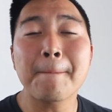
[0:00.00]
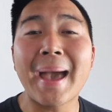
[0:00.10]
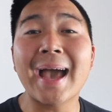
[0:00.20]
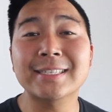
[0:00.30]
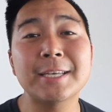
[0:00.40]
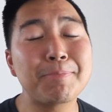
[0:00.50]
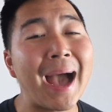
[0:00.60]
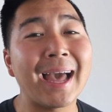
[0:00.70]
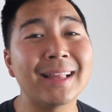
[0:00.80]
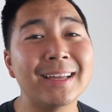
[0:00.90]
Backseat
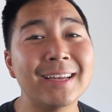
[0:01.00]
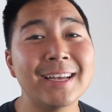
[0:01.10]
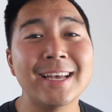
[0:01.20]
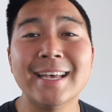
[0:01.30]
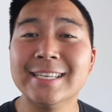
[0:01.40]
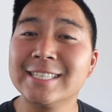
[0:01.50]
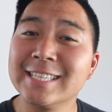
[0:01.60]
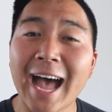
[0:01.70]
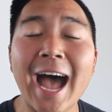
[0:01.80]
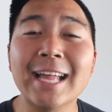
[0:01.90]
Pilot is
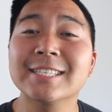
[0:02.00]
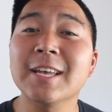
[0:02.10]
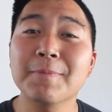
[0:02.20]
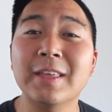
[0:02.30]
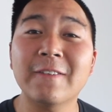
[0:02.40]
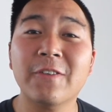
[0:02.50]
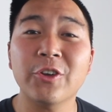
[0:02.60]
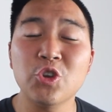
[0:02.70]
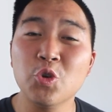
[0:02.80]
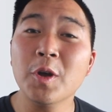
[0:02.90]
not something for
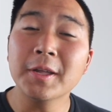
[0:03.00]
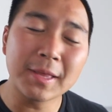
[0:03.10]
you